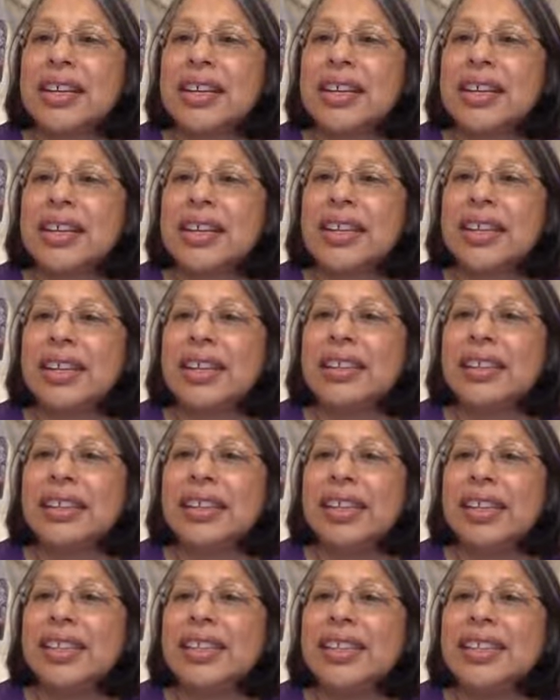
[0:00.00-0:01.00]
yeah,
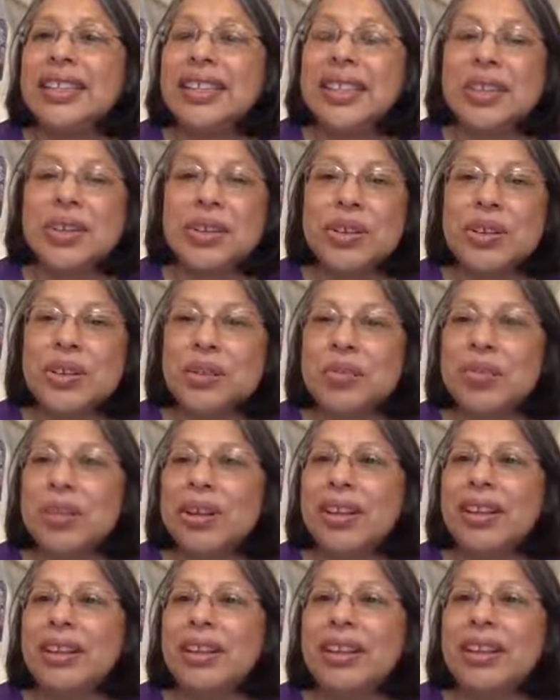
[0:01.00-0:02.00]
Lynn's here. Good
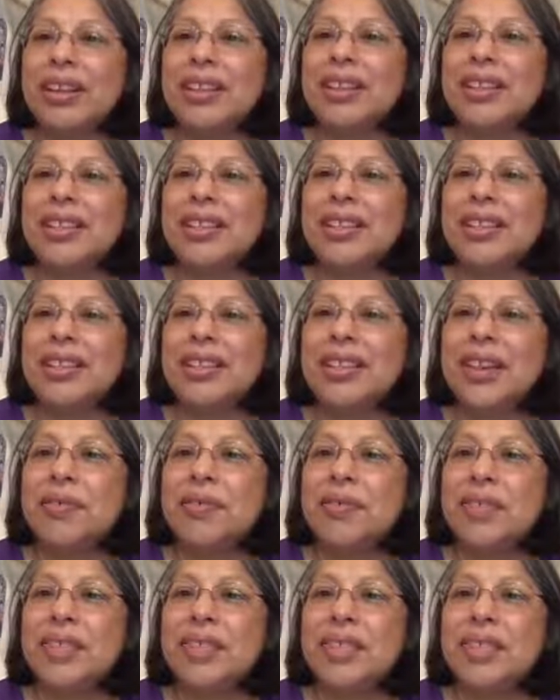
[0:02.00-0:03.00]
morning, Lynn.
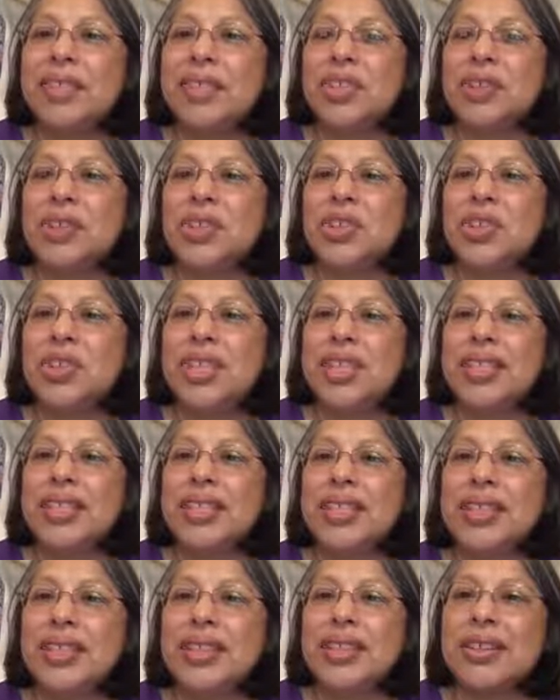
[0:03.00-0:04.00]
Stephanie's here.
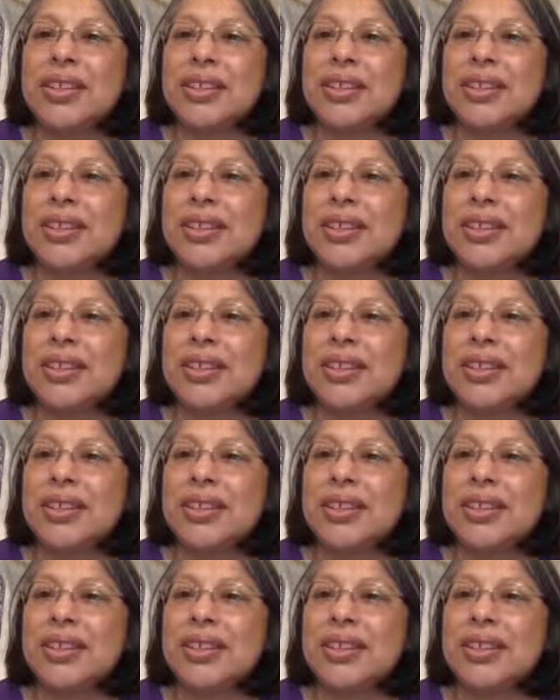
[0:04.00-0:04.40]
Gina's here.